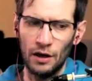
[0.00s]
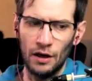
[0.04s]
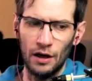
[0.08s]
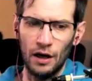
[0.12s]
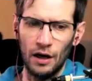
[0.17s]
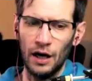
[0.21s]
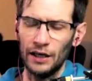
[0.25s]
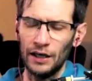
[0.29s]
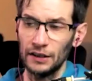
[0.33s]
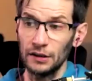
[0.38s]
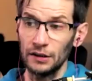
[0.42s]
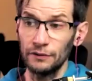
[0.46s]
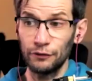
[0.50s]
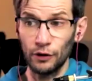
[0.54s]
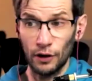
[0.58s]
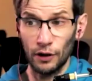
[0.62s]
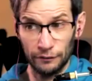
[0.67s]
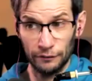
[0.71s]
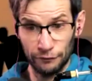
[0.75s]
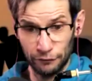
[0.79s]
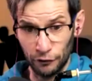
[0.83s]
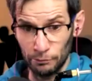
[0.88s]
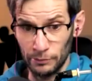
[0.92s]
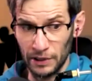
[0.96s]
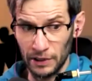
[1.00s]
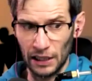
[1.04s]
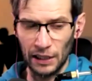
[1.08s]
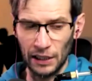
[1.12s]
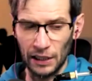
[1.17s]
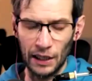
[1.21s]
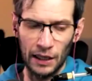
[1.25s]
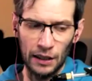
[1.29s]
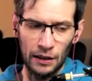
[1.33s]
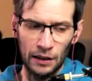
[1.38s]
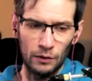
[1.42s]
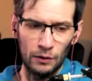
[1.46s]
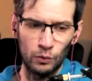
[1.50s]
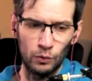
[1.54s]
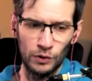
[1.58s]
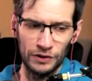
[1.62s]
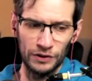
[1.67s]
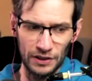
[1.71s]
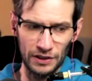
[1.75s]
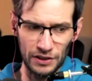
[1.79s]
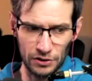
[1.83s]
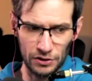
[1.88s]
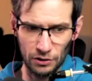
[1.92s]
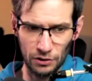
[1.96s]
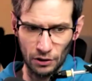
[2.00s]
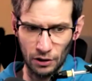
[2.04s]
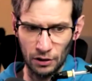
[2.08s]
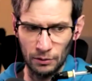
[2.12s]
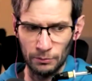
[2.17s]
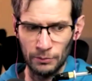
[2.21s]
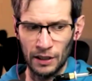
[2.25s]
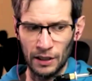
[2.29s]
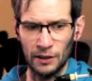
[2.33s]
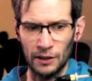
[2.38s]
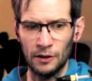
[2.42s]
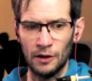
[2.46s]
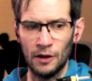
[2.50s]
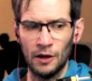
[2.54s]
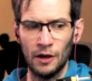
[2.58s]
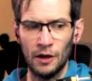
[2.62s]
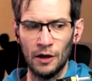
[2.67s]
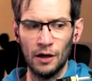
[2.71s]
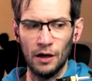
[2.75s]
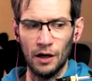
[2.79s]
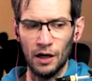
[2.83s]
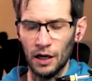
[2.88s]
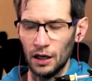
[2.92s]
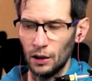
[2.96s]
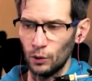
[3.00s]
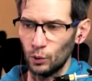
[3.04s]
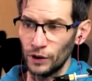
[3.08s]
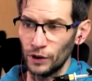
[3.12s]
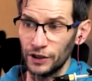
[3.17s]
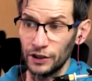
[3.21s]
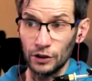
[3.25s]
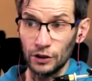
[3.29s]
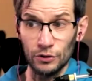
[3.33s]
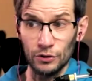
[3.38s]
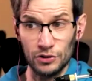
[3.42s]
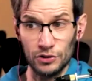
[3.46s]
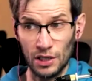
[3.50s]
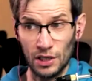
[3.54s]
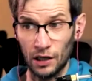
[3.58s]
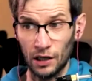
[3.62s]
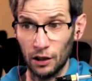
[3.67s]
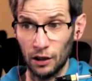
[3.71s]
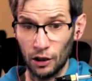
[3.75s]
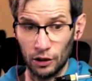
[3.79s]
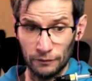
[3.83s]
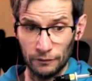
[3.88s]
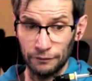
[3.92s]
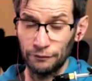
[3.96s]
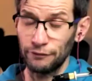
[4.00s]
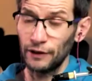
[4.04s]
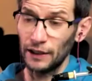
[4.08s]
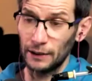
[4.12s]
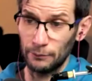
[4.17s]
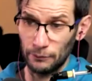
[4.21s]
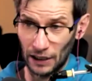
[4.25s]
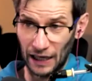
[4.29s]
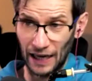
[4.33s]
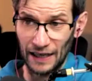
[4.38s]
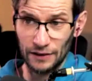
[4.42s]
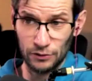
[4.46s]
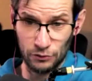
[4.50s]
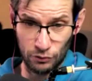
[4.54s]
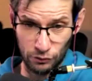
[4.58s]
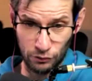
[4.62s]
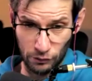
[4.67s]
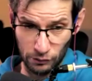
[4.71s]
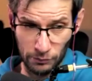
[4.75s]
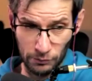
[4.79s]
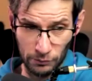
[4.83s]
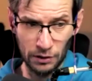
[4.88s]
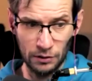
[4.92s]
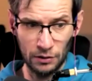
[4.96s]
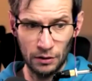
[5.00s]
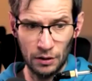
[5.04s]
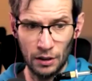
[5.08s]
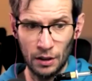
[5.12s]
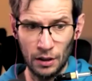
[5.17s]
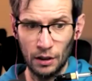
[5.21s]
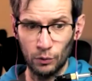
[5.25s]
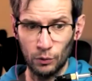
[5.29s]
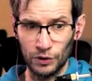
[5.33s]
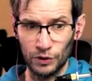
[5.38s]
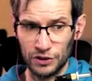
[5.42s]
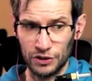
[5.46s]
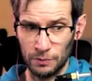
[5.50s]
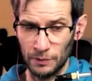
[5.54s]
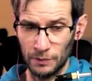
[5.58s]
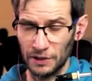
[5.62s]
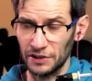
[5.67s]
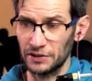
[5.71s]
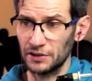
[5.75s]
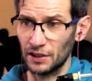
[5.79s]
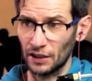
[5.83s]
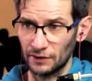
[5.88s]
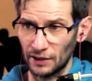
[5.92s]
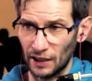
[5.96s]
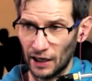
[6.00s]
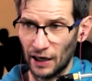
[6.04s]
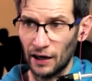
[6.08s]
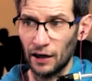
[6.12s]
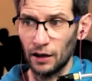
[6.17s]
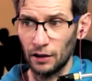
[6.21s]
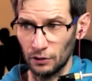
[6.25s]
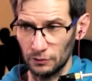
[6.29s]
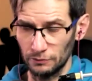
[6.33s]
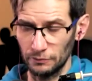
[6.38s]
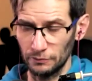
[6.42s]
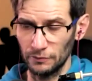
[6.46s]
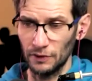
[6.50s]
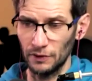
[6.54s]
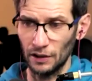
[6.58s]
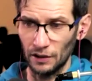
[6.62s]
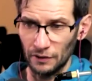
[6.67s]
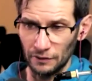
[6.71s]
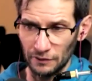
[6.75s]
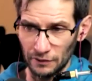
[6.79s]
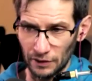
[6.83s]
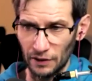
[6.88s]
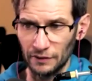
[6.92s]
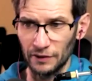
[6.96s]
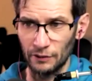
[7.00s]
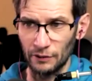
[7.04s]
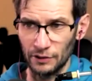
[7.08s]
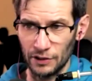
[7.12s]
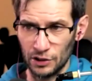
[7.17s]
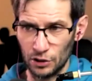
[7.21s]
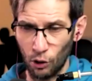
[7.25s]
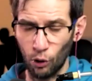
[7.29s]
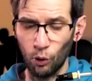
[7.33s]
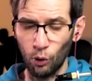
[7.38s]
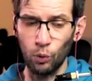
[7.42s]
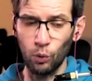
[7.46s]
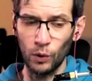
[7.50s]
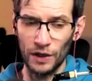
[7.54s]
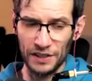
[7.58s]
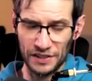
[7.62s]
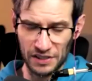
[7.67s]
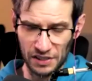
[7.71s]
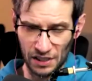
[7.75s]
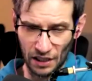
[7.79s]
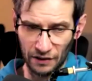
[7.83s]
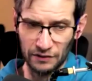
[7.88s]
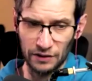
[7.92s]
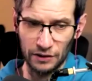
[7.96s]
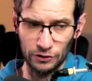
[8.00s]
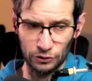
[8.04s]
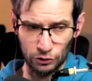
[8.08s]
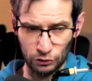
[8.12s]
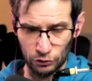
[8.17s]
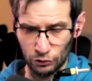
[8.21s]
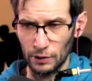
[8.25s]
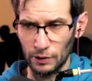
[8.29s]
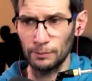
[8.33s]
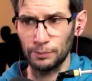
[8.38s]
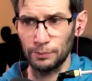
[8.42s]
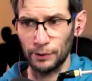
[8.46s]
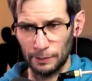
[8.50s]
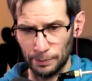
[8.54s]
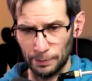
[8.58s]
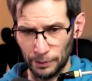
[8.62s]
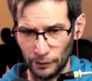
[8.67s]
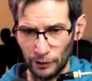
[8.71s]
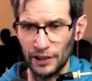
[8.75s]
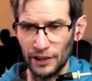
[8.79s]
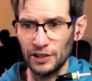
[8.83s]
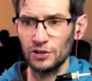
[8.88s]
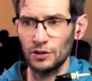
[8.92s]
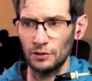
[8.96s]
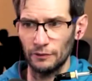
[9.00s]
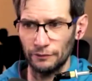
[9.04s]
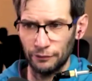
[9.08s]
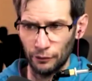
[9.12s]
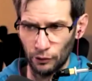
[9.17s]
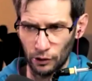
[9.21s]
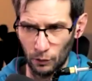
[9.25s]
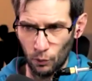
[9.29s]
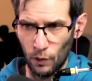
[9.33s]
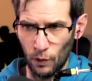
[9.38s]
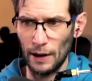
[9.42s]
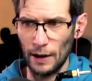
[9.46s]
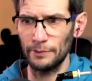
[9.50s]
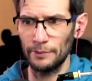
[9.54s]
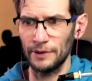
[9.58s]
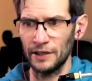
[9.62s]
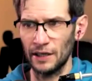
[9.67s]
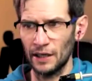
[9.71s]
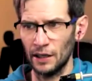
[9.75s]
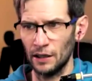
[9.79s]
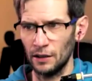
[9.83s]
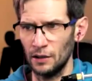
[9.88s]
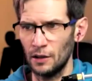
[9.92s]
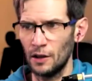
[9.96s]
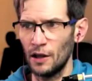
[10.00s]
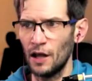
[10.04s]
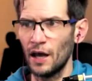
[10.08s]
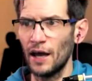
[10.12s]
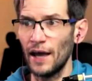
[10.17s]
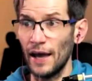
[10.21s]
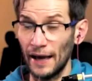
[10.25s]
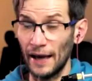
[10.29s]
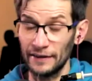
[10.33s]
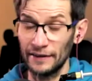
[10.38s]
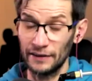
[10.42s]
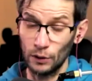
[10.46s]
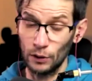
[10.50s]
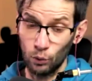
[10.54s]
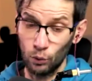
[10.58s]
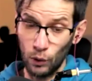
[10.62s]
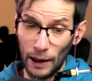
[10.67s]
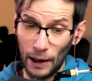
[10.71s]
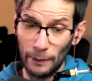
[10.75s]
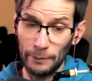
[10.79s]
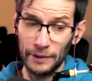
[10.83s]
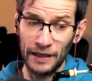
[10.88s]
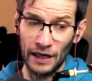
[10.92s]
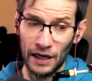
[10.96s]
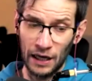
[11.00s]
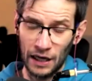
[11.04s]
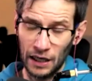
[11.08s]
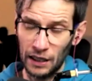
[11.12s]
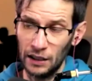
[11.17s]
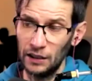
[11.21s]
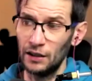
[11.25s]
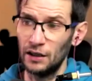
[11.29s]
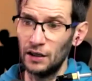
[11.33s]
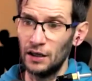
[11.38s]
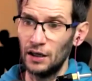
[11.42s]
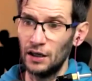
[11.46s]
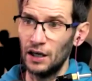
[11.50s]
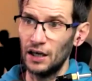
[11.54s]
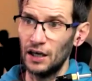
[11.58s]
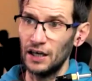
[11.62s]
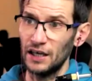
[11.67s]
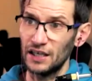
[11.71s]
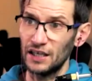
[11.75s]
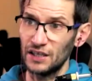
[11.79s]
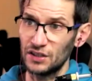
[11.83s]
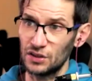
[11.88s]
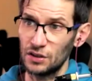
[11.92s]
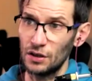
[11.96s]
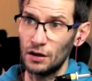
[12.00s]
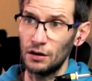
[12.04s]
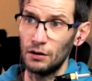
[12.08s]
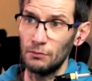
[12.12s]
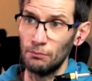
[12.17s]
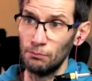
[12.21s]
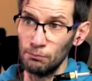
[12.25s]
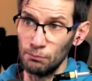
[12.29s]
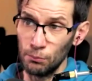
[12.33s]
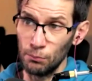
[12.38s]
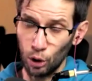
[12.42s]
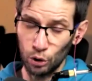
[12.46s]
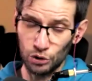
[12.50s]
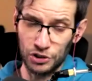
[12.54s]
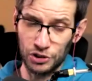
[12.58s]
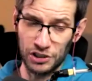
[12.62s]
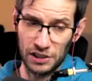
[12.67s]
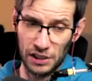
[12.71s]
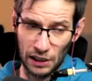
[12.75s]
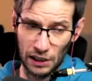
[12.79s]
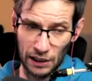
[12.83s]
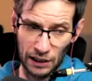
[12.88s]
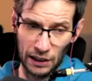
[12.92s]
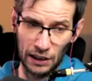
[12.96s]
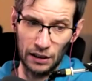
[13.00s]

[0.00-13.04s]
If you're familiar with this term, we use a lot of flipped classroom, which means that there is always something to do in preparation for a webinar, and the webinar is mostly,